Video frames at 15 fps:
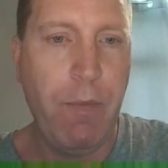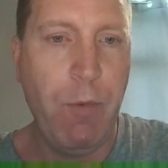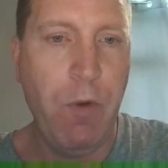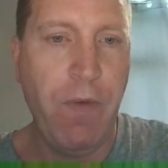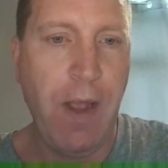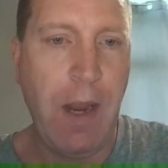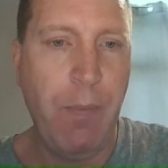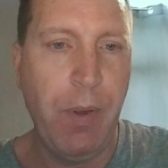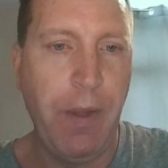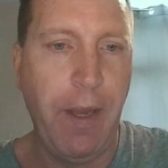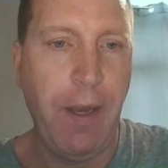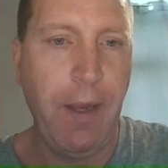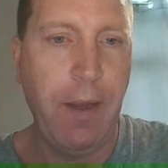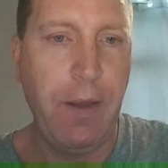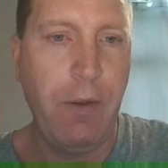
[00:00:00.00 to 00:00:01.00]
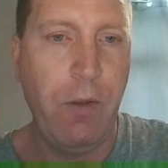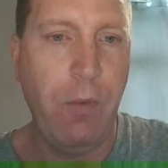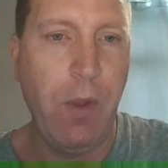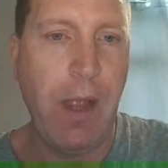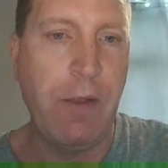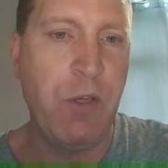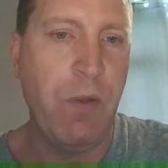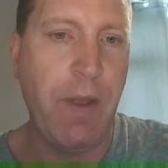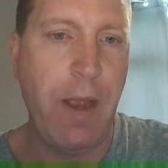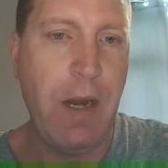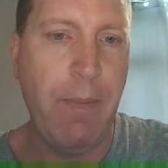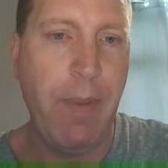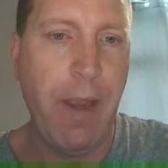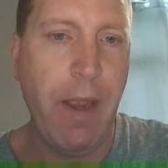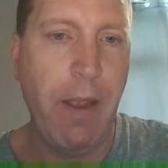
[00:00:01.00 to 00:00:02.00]
remove hyperlink. Well, I'll do that
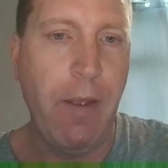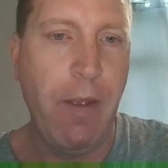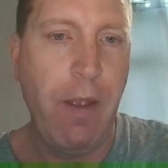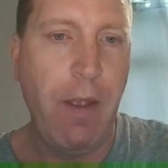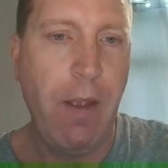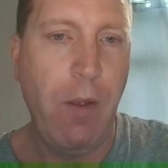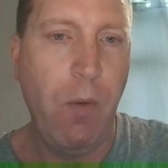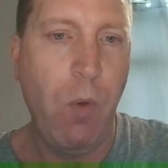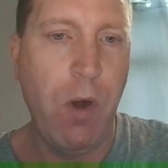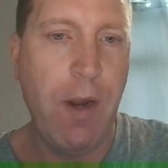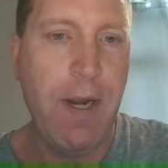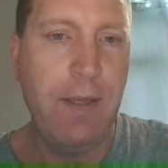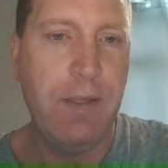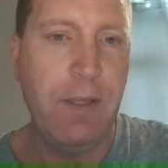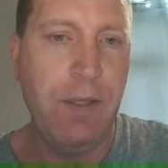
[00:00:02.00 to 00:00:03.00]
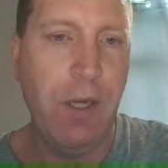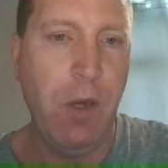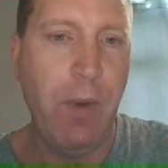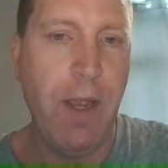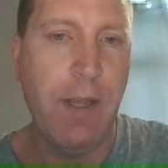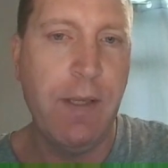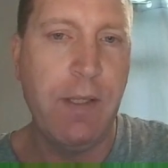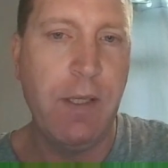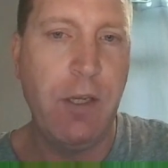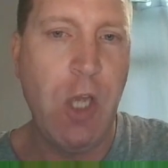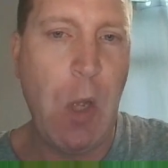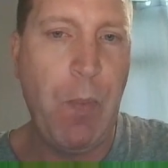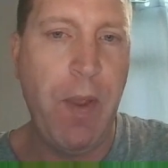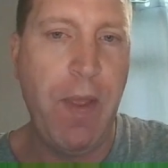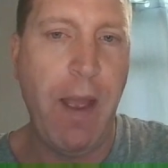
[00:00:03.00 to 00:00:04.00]
in a bit. What I need to do is
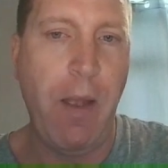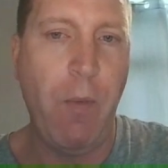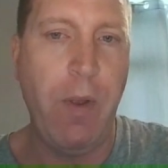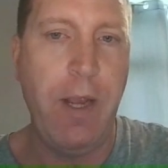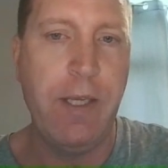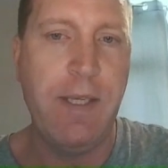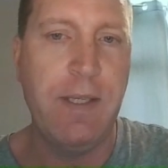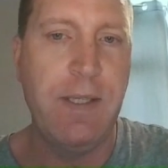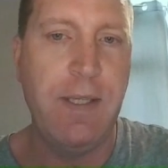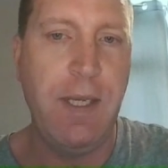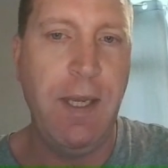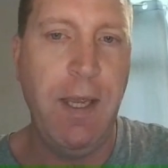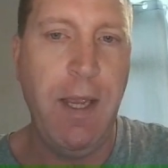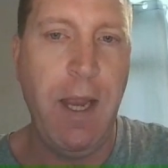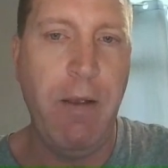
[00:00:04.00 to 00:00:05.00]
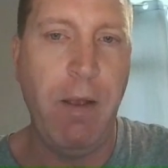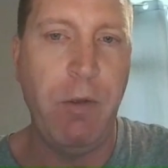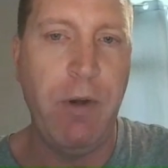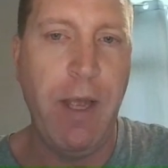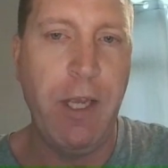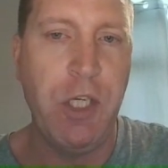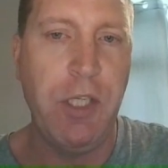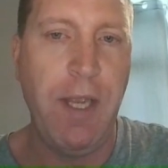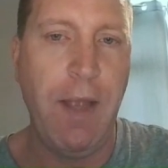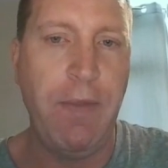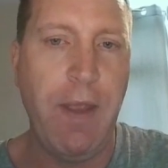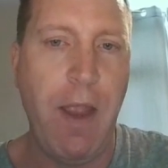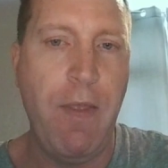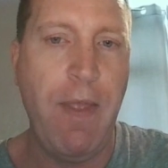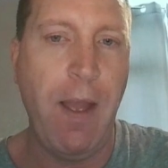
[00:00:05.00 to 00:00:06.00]
copy that. When it says C here, I'm going to actually
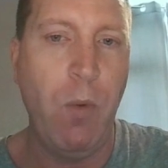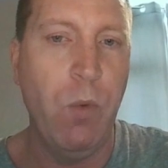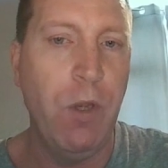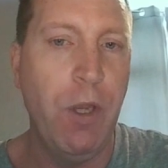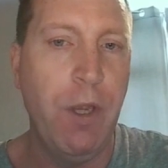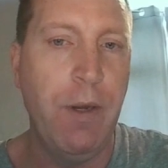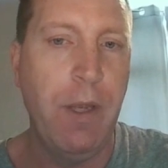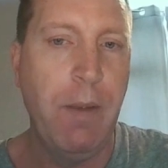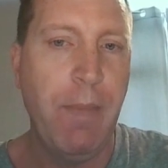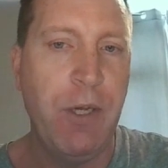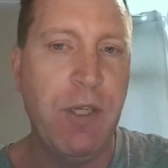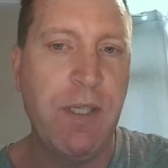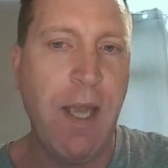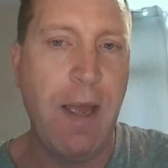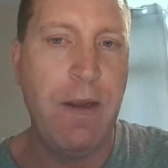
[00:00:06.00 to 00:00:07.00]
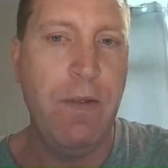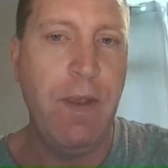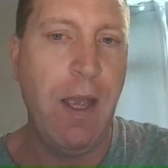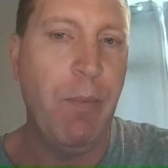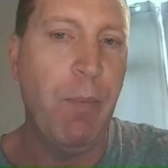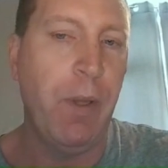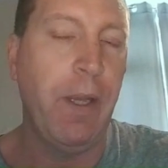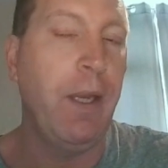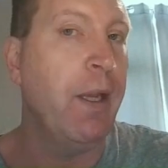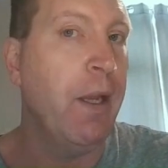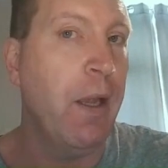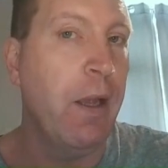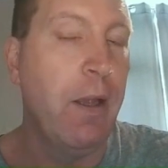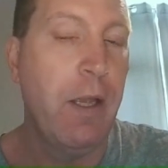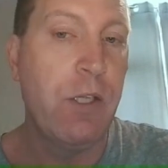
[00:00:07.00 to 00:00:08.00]
add that in that word by just adding the hyperlink
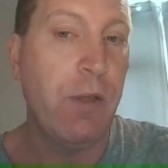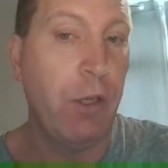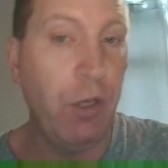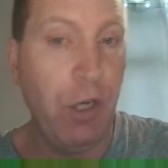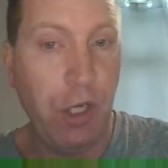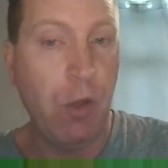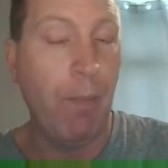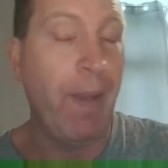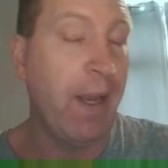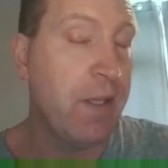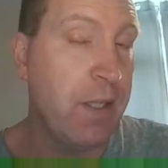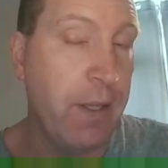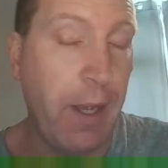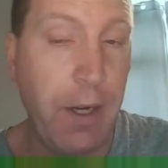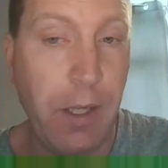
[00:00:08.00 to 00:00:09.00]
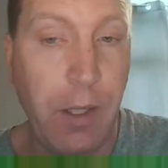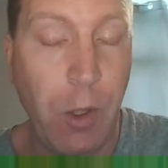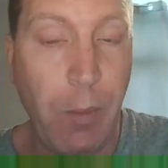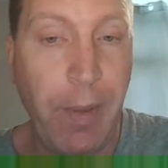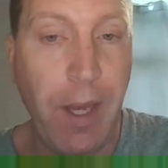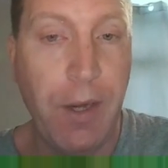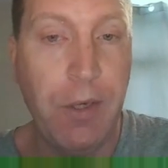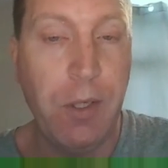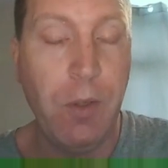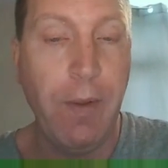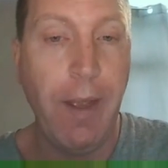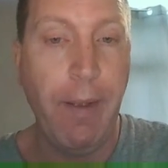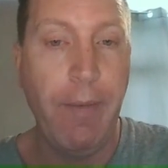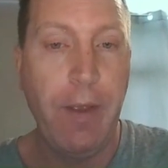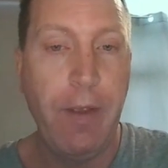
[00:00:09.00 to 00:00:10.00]
here. So I'm going to come back to that in a little bit and
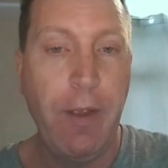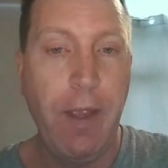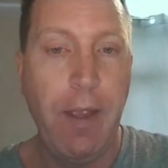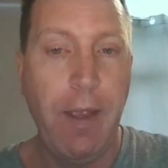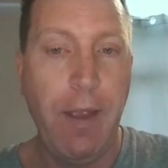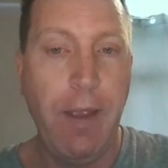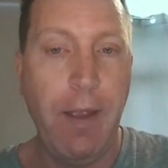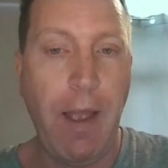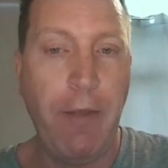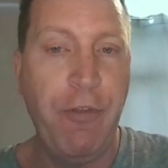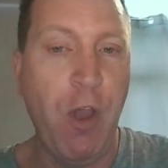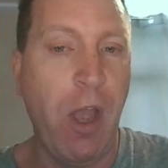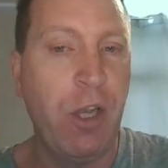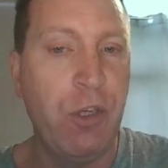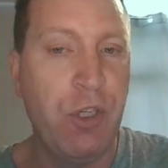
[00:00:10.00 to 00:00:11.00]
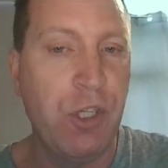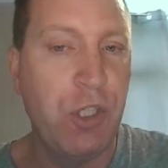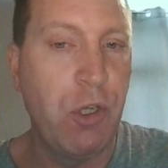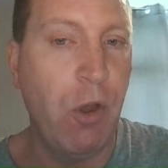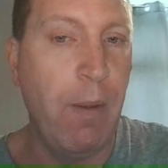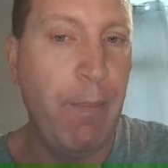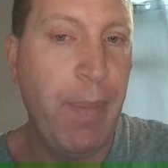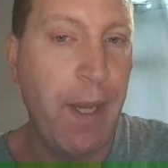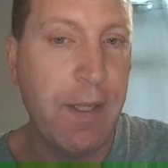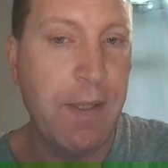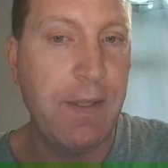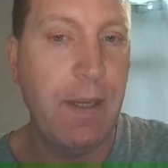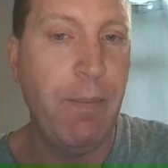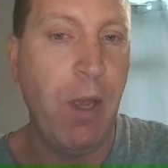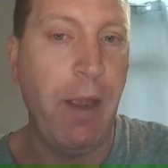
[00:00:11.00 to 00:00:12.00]
do that. I thought I could just cut and
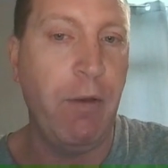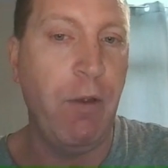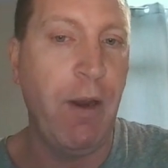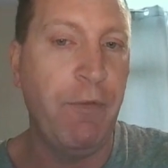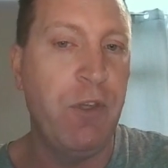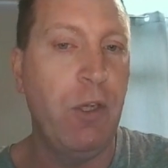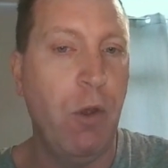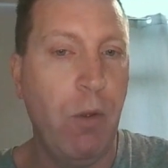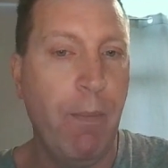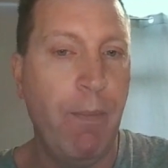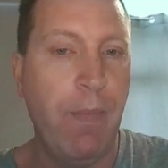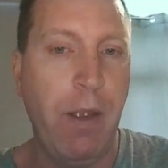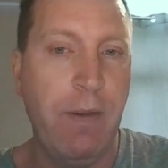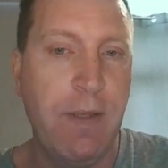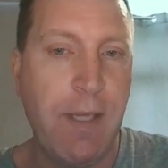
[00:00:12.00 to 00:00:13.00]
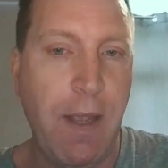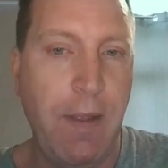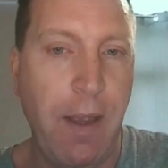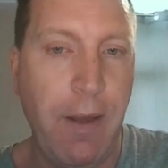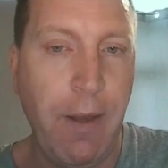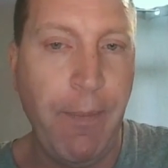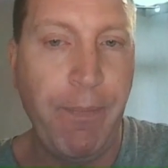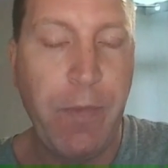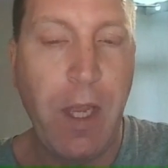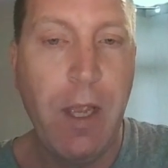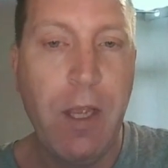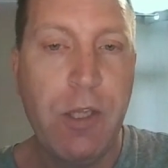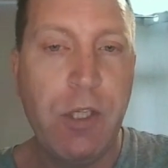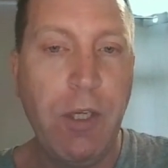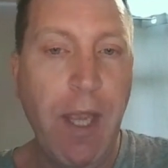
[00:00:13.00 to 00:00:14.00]
paste it, but I'm going to have to go and take that here.
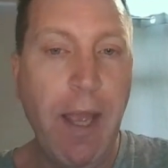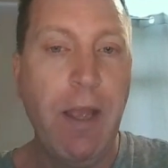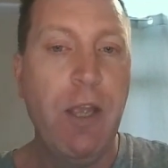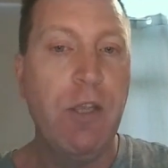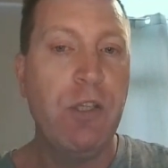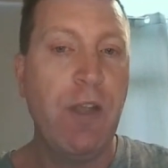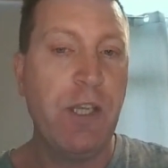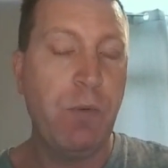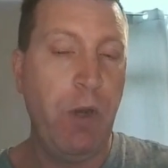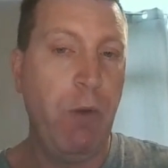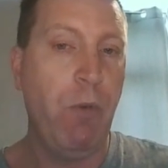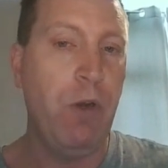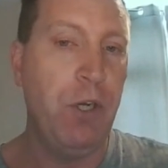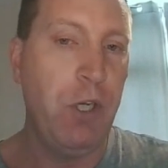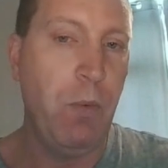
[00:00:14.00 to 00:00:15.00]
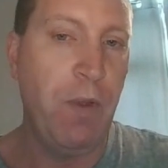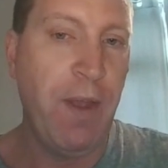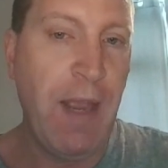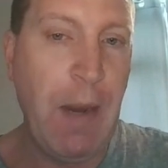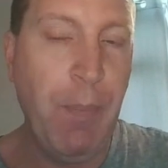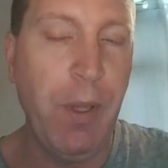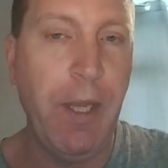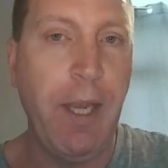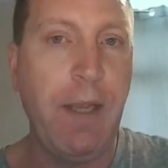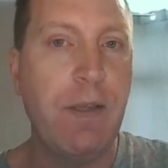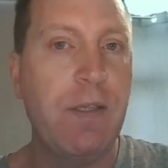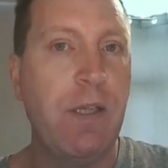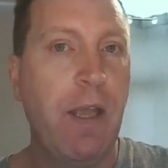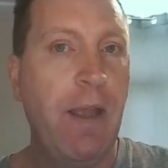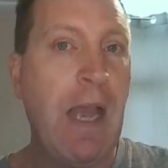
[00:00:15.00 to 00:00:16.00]
So yeah, so that's what you want to do with
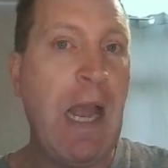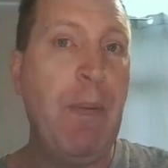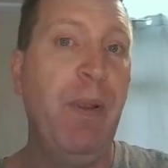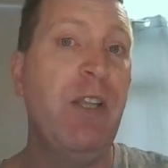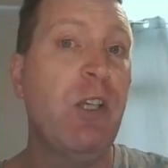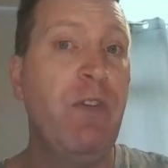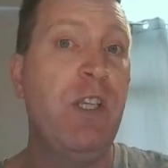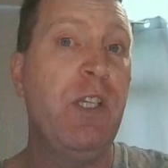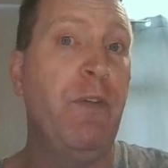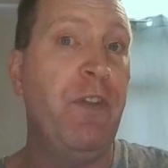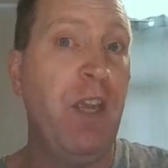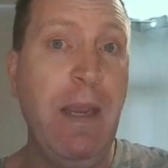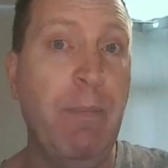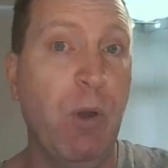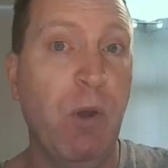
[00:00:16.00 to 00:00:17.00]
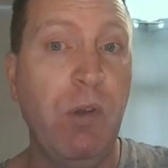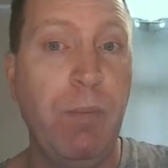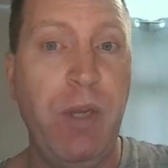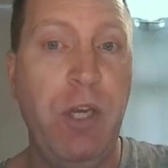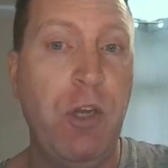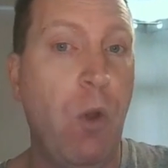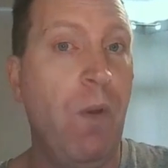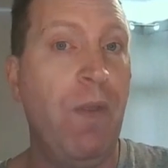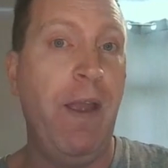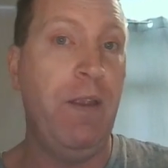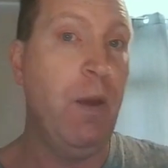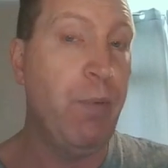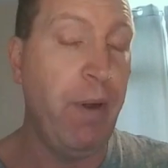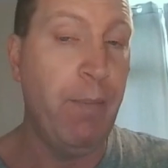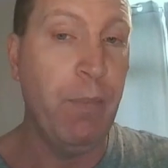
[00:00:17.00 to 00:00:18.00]
hyperlinks. Hyperlinks obviously for the ebook, but you don't want
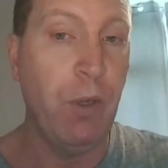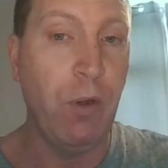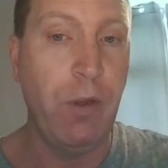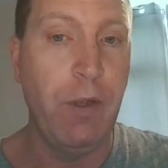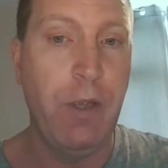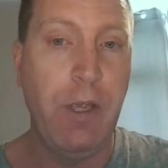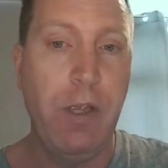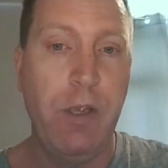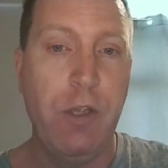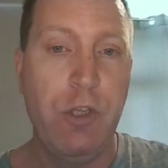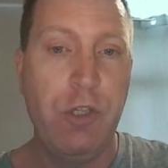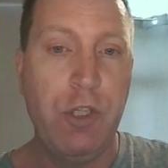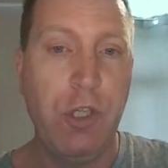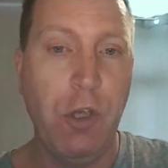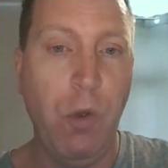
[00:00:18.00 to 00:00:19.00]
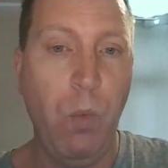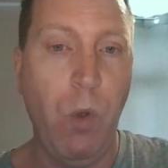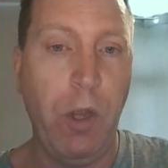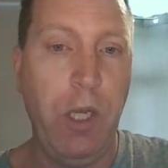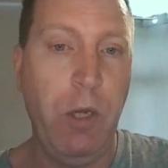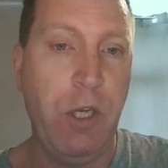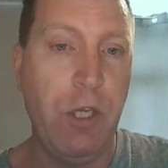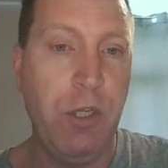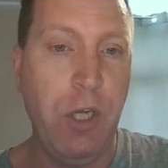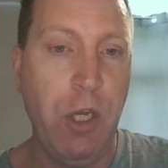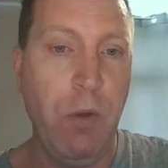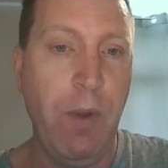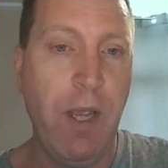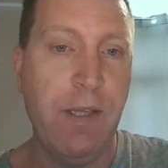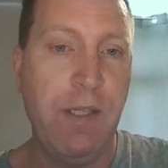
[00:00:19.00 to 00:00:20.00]
that in your print book. So what you can
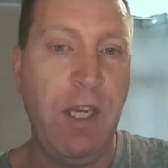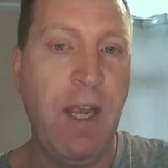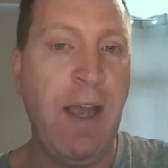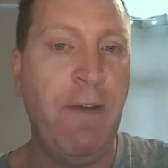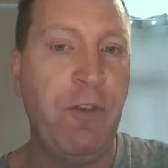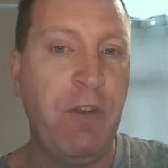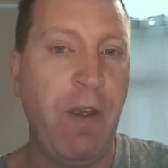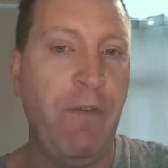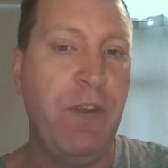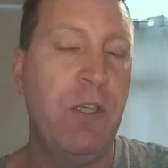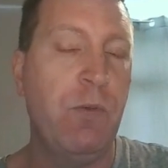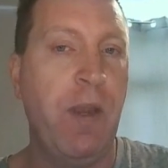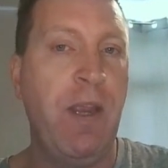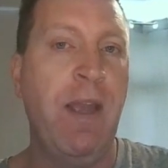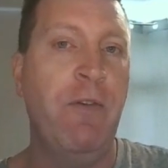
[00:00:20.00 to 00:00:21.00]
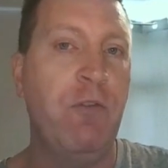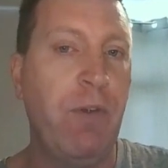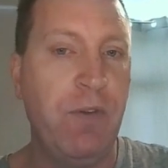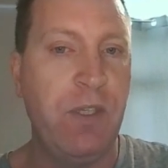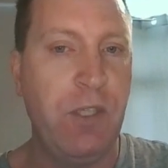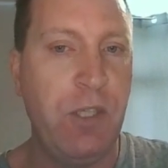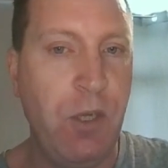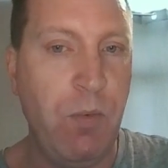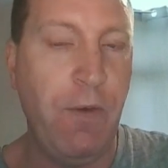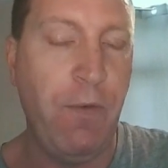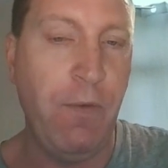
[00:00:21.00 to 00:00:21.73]
do is you have to have, this is why you have to have two